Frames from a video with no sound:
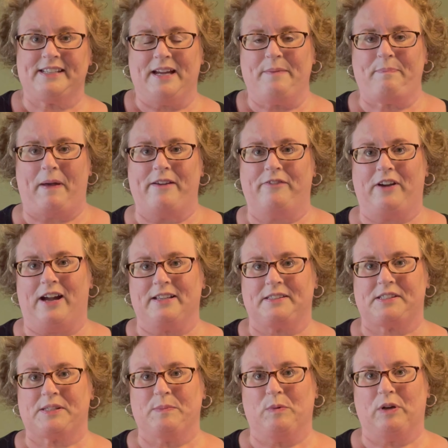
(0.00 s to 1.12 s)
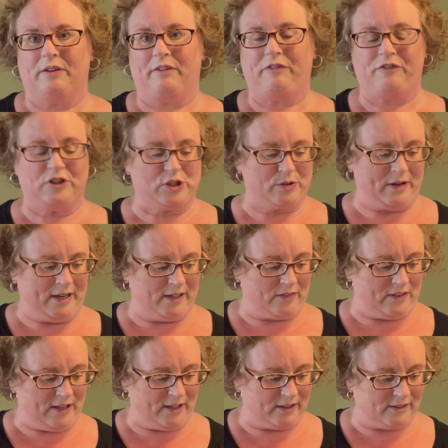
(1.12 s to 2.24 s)
up, I've got some more refrigerated
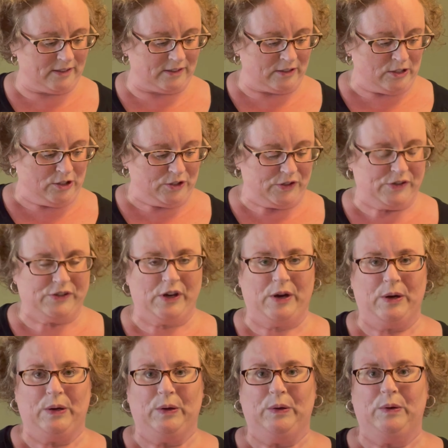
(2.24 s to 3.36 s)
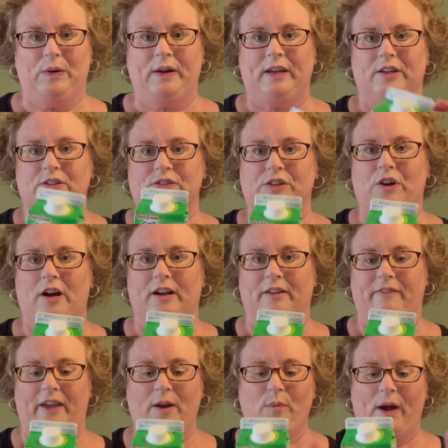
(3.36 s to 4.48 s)
things. So here's a carton
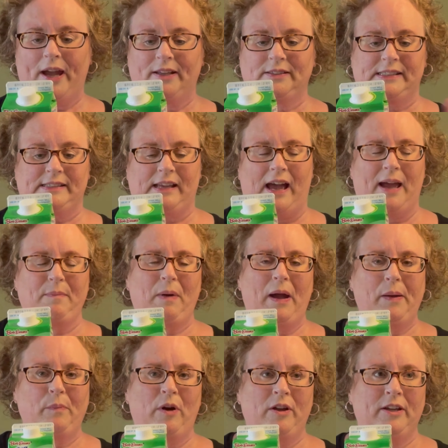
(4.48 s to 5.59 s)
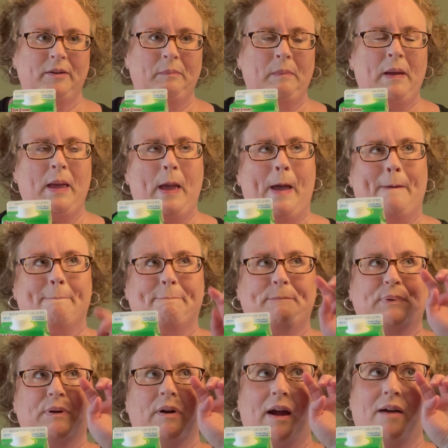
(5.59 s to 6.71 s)
of egg whites. I buy one
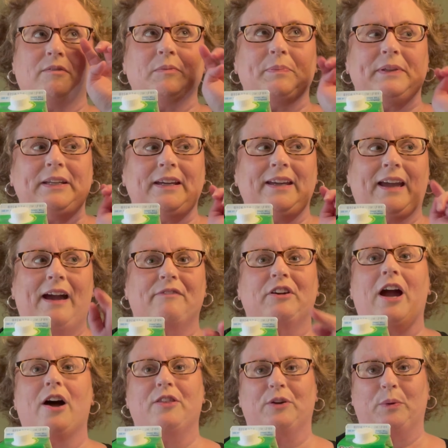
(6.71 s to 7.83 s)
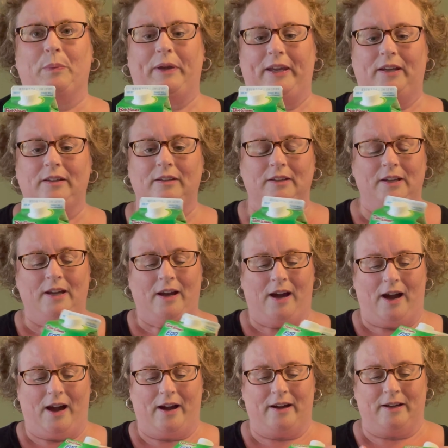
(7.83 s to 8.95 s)
probably every other week.
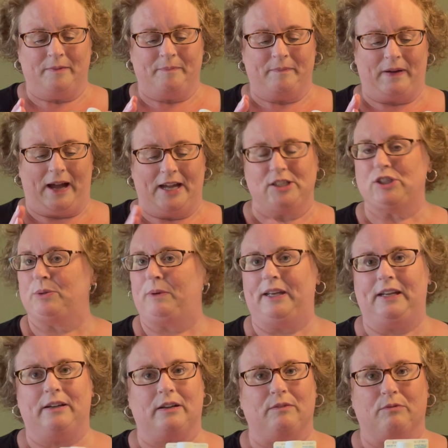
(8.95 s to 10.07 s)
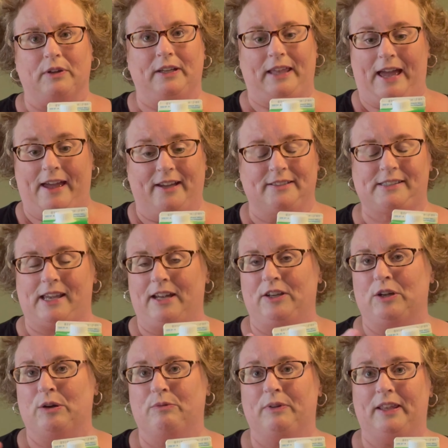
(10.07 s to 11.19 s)
I do eat real eggs. I
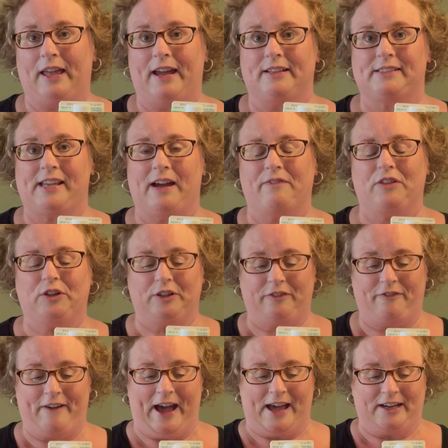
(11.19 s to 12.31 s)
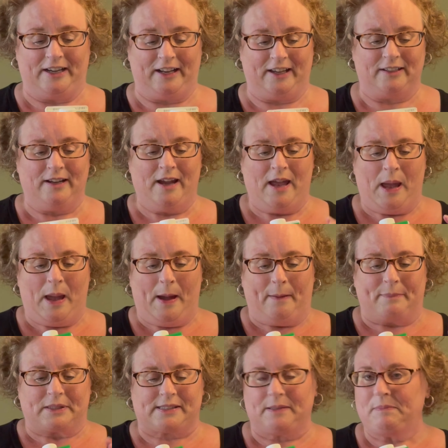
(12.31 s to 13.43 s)
know real eggs have the good fat in it,
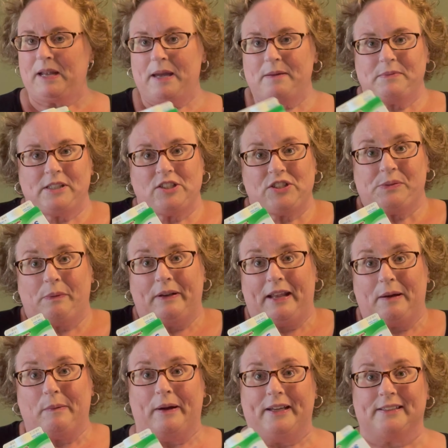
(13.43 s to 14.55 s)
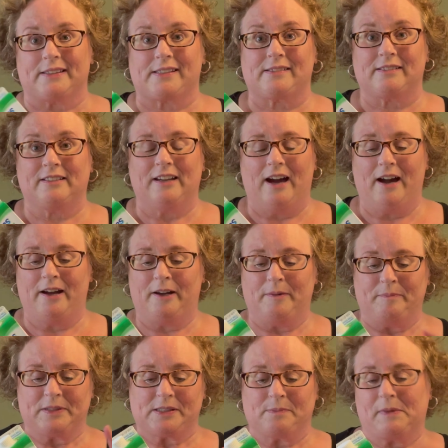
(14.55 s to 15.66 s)
but sometimes I just want egg whites.
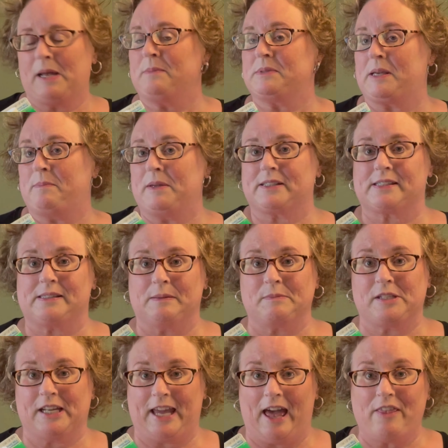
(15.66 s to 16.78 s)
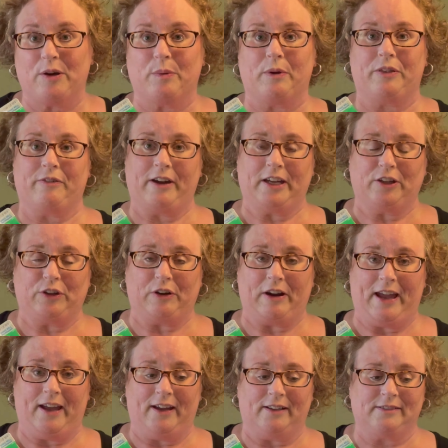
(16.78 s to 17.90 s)
Sometimes I mix them together with regular
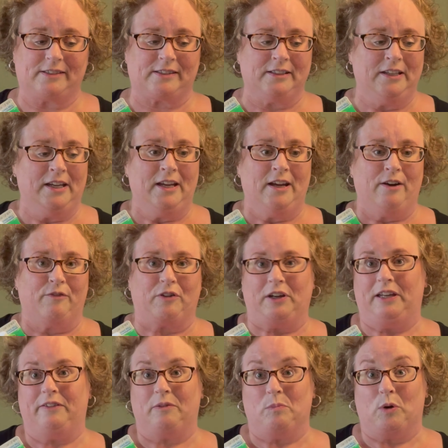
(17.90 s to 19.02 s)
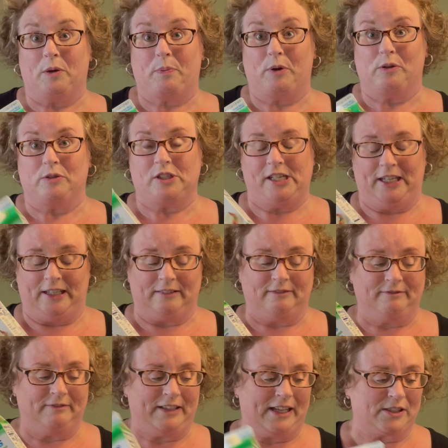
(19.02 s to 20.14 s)
eggs for even more protein.
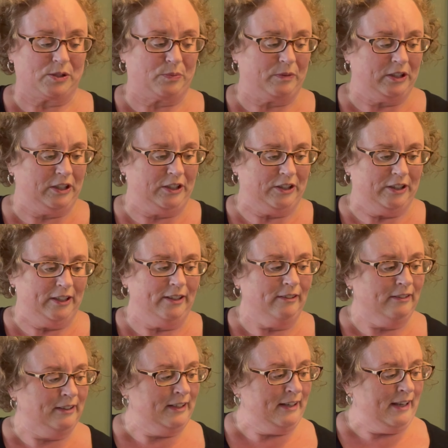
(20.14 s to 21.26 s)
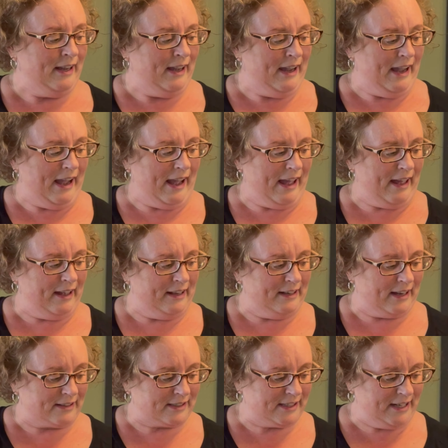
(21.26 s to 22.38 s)
That's really good. And
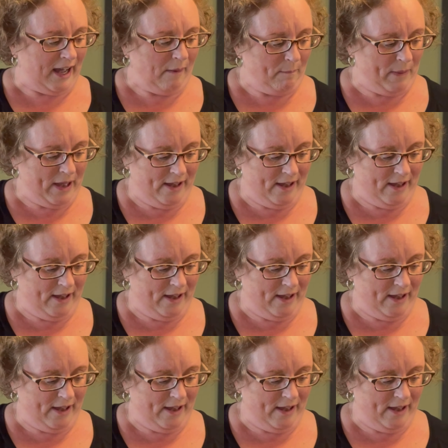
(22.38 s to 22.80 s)
next up